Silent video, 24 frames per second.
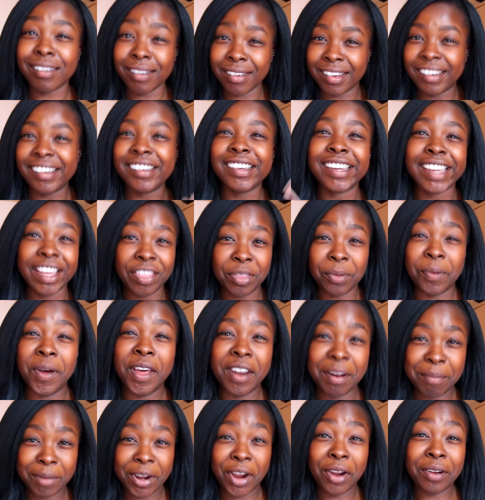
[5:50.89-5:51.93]
You get the
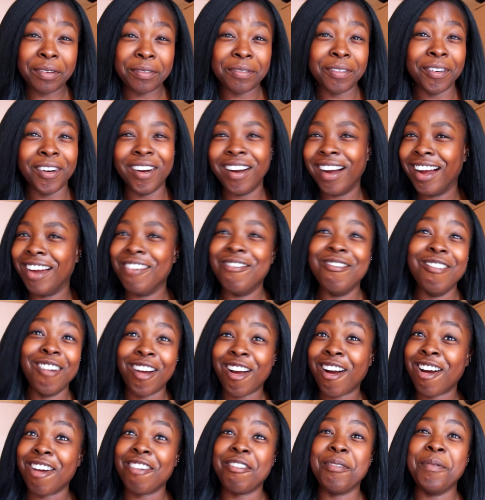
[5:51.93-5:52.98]
word I'm going for. I
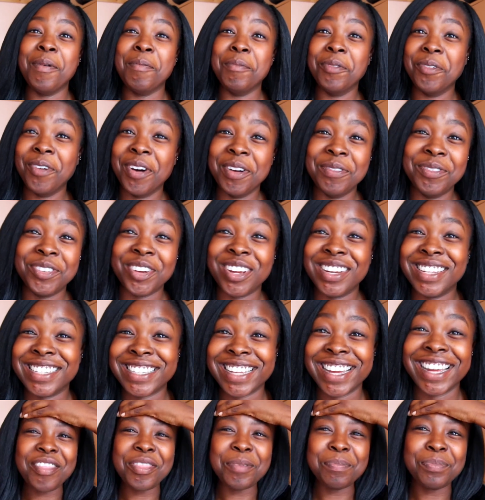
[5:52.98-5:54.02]
can't remember what I'm trying to
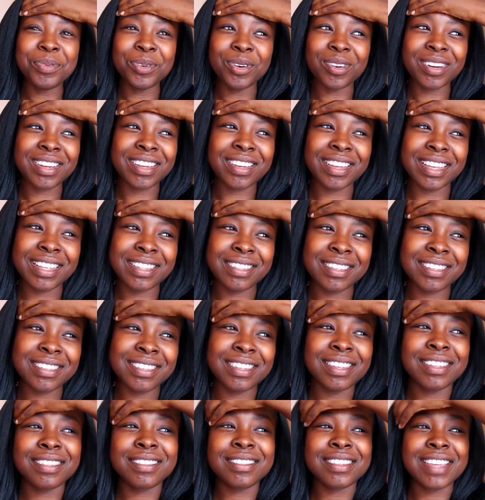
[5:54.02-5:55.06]
say. The book,
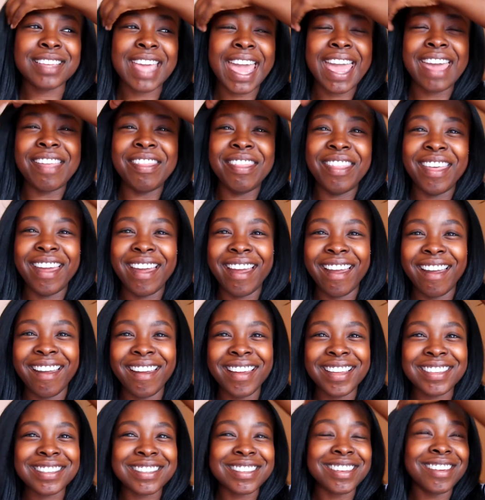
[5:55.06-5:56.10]
it's getting there
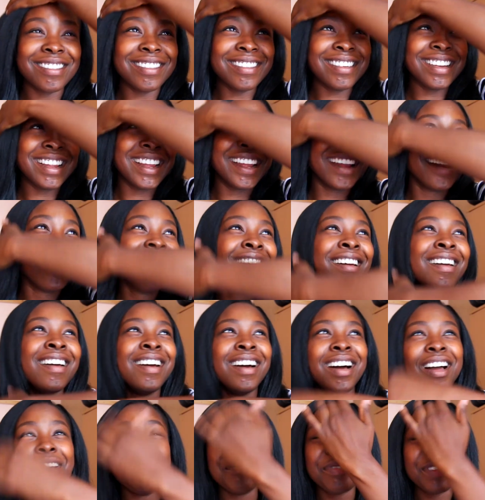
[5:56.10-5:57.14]
slowly.
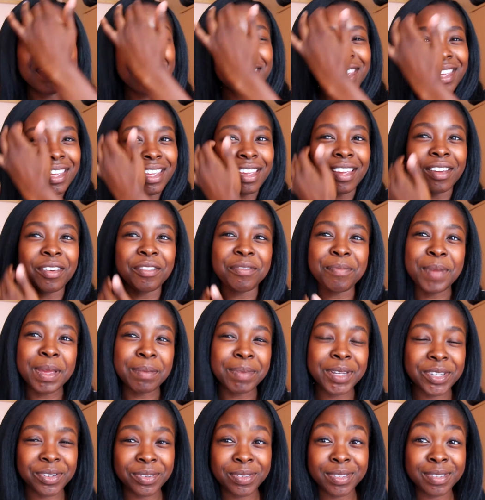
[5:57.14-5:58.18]
I'm thinking of
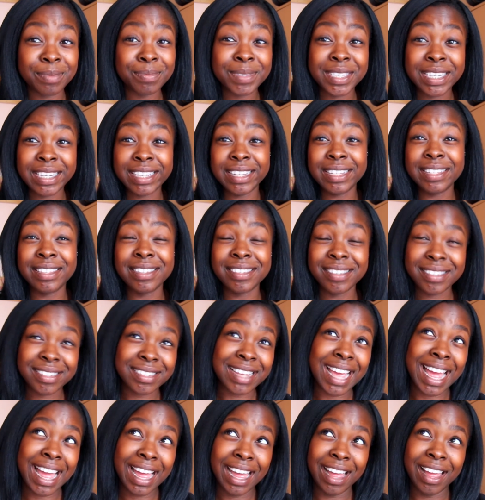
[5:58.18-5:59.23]
maybe doing some zines,
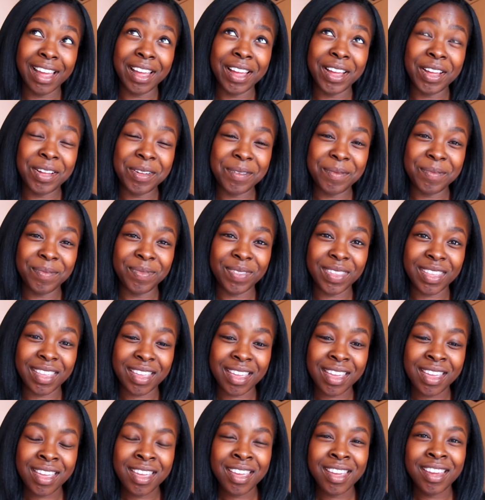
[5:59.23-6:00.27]

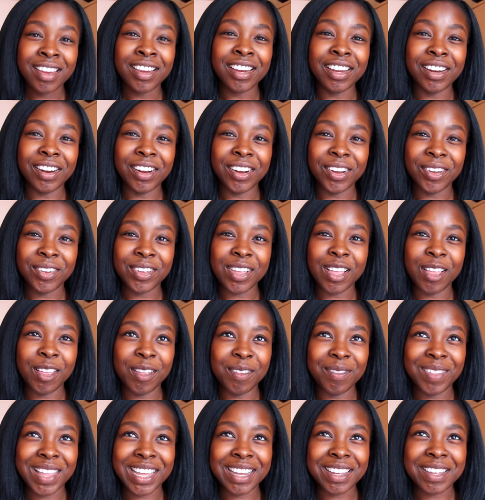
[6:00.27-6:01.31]
you know,
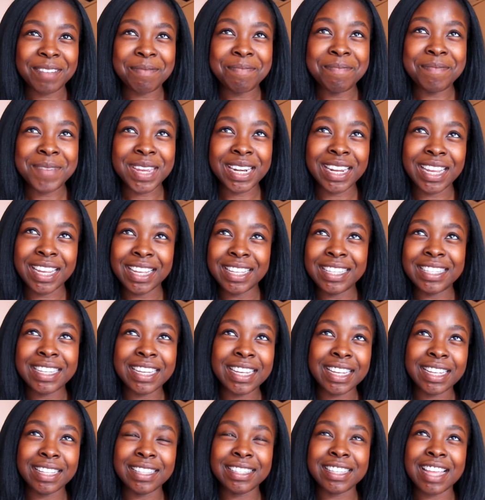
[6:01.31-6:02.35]
and like mini
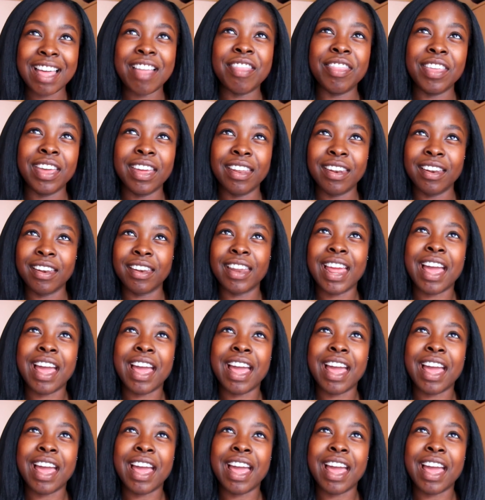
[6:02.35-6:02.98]
zines, and then